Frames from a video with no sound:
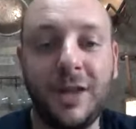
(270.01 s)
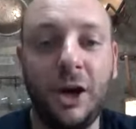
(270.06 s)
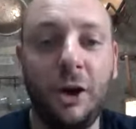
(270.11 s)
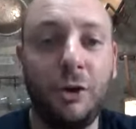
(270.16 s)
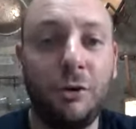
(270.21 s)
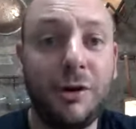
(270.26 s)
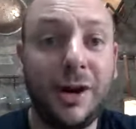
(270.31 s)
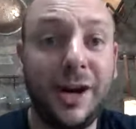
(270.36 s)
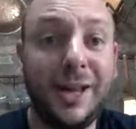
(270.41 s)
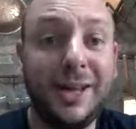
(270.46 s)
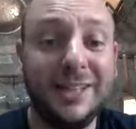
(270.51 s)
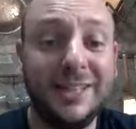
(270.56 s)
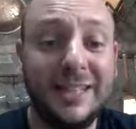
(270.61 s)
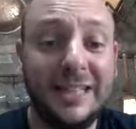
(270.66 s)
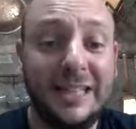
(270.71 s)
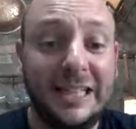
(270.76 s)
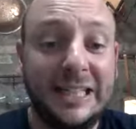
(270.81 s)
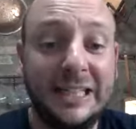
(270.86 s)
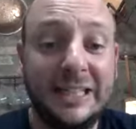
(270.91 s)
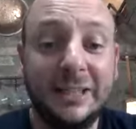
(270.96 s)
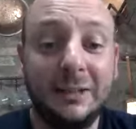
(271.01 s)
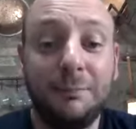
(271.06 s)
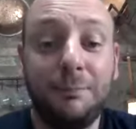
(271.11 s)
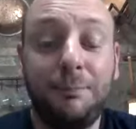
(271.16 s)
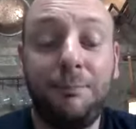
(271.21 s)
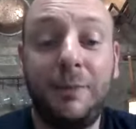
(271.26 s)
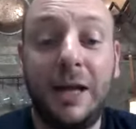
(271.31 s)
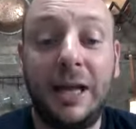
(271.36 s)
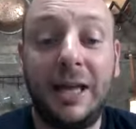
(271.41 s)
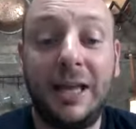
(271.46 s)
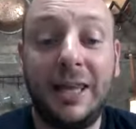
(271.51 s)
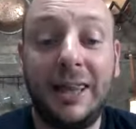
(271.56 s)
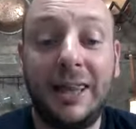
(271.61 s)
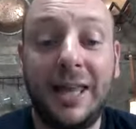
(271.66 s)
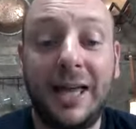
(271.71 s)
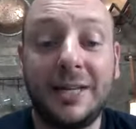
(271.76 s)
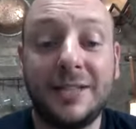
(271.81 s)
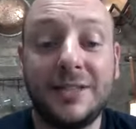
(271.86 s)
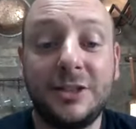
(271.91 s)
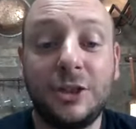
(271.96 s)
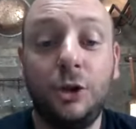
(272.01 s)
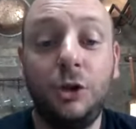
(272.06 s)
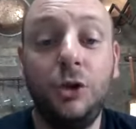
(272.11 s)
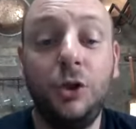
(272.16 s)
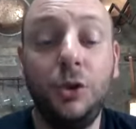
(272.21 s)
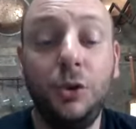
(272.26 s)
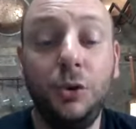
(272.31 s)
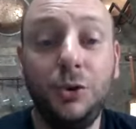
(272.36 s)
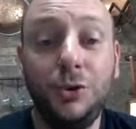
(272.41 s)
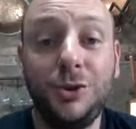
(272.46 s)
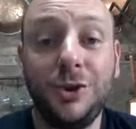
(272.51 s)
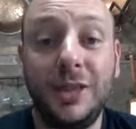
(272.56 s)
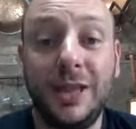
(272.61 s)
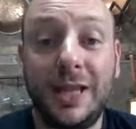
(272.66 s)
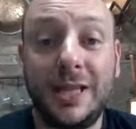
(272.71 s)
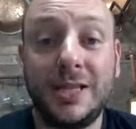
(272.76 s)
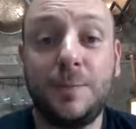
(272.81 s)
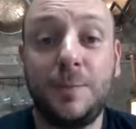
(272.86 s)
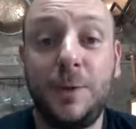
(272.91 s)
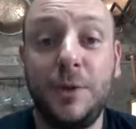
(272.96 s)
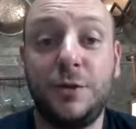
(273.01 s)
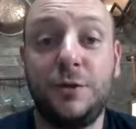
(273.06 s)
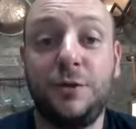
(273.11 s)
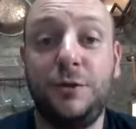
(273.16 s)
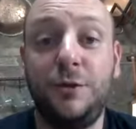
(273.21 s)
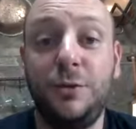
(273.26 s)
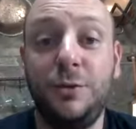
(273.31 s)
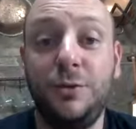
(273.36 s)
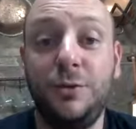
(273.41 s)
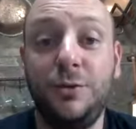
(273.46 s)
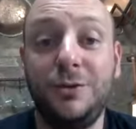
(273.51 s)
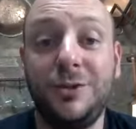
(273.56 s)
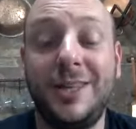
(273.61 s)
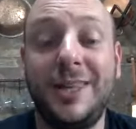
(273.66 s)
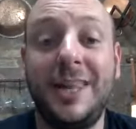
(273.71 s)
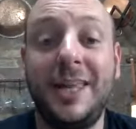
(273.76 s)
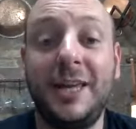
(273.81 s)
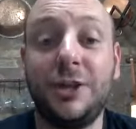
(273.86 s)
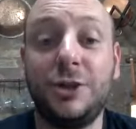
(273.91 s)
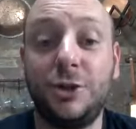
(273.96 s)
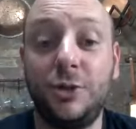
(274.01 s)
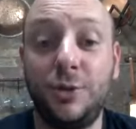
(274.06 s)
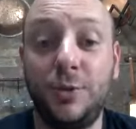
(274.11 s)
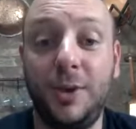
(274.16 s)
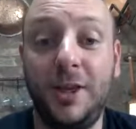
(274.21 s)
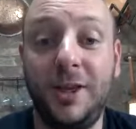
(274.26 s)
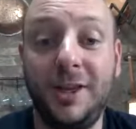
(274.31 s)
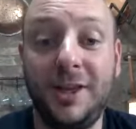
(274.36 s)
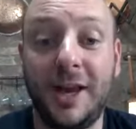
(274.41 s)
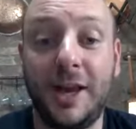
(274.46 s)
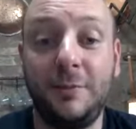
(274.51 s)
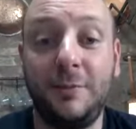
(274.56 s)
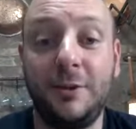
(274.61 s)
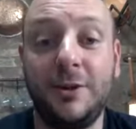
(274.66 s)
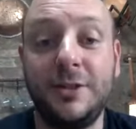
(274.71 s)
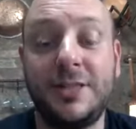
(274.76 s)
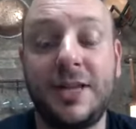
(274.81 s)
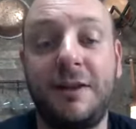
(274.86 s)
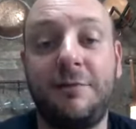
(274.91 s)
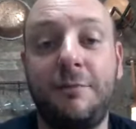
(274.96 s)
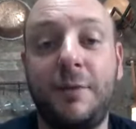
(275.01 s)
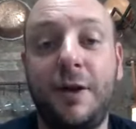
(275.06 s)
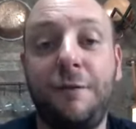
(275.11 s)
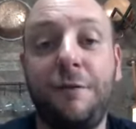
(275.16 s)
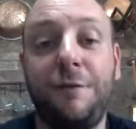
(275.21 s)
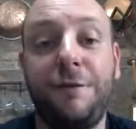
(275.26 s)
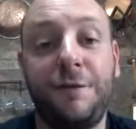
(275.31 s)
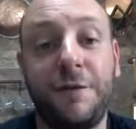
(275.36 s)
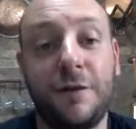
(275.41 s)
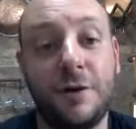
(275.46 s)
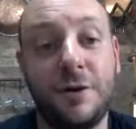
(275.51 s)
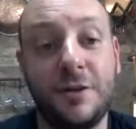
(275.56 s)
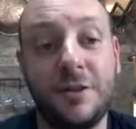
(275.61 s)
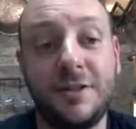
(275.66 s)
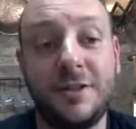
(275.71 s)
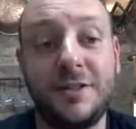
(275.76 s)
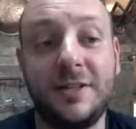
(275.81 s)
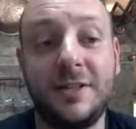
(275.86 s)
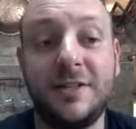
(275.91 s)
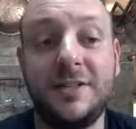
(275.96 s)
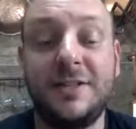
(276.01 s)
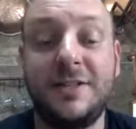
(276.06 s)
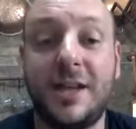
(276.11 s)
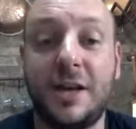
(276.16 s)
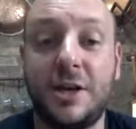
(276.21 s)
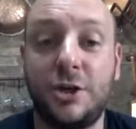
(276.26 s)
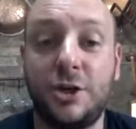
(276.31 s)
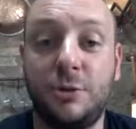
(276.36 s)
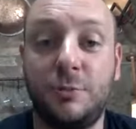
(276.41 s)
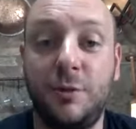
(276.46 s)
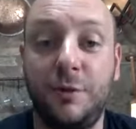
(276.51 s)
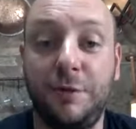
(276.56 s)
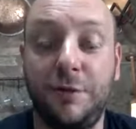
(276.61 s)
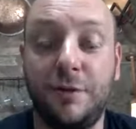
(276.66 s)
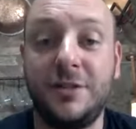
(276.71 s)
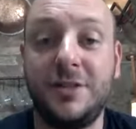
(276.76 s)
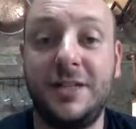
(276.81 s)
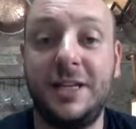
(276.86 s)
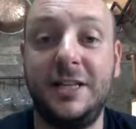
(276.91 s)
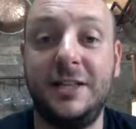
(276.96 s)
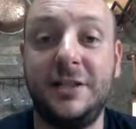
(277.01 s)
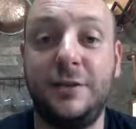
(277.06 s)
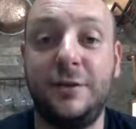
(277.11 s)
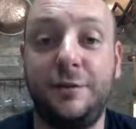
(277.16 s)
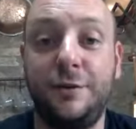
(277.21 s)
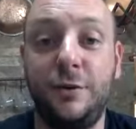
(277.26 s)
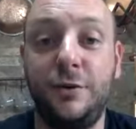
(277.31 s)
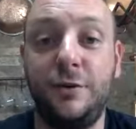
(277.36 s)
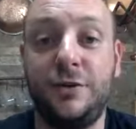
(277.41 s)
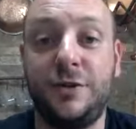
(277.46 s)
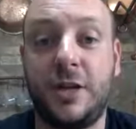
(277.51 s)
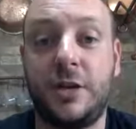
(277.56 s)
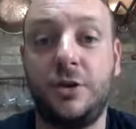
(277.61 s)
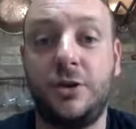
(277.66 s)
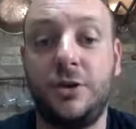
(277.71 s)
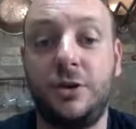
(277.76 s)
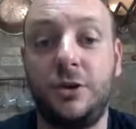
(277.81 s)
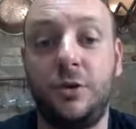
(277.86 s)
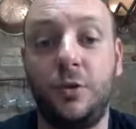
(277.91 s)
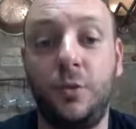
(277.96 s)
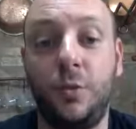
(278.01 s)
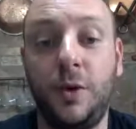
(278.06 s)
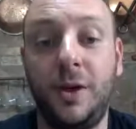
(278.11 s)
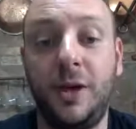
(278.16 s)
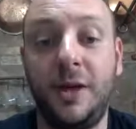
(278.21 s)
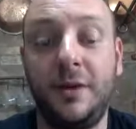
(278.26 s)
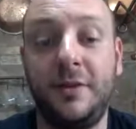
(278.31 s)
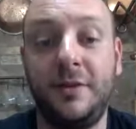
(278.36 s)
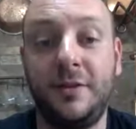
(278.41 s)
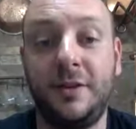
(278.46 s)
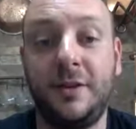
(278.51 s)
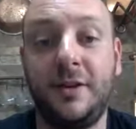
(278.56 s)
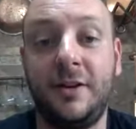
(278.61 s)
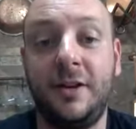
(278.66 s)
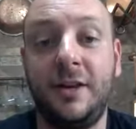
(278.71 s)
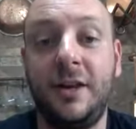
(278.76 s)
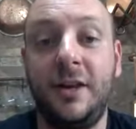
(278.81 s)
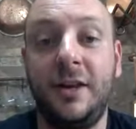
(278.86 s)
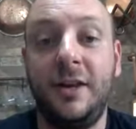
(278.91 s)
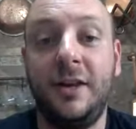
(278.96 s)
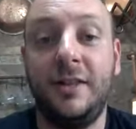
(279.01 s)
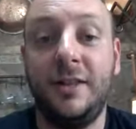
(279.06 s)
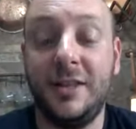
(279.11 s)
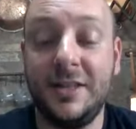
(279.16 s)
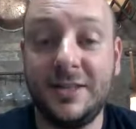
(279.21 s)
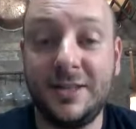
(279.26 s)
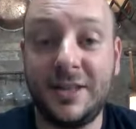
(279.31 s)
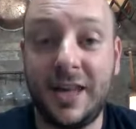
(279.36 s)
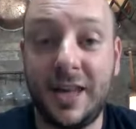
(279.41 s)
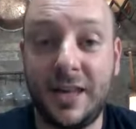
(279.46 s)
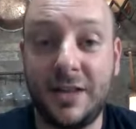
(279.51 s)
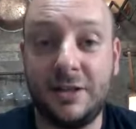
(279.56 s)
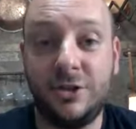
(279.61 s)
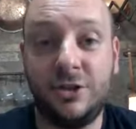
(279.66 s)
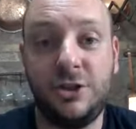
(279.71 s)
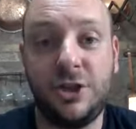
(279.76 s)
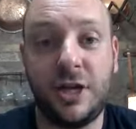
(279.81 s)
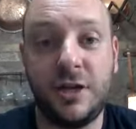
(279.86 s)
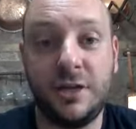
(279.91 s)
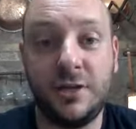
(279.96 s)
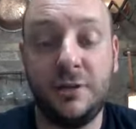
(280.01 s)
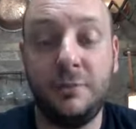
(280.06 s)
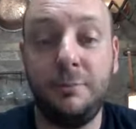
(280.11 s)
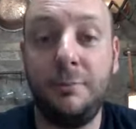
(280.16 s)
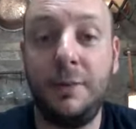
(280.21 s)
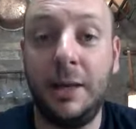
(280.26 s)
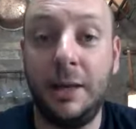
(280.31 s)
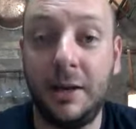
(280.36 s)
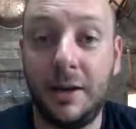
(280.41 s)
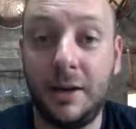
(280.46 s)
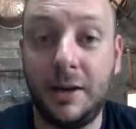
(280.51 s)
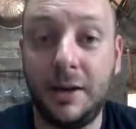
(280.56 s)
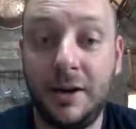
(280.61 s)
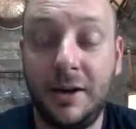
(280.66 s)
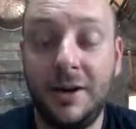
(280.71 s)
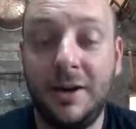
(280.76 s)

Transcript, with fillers: All right? Last piece of news. Next week, I'm going to have my first session, my first interview session with, in this case, Jason Miller.